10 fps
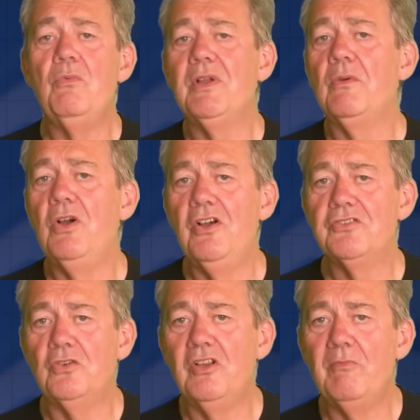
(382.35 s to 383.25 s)

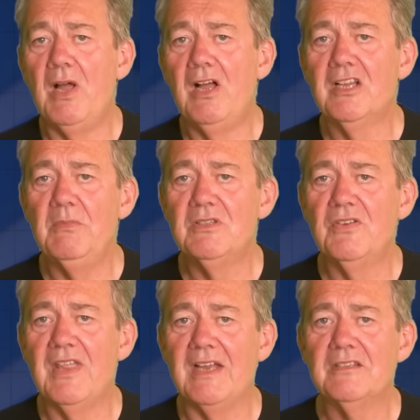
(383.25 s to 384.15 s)
rehearse all of my arguments
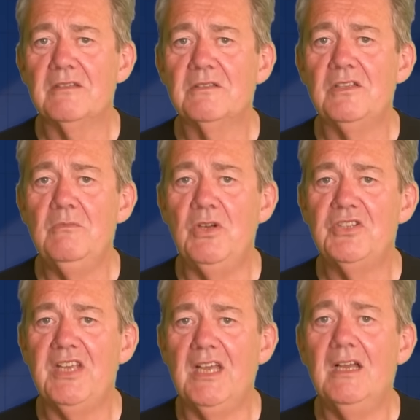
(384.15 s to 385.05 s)
for that too
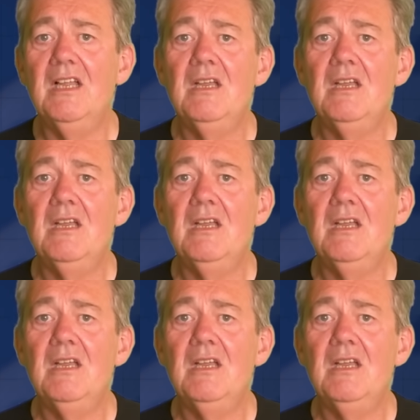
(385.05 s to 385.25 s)
much here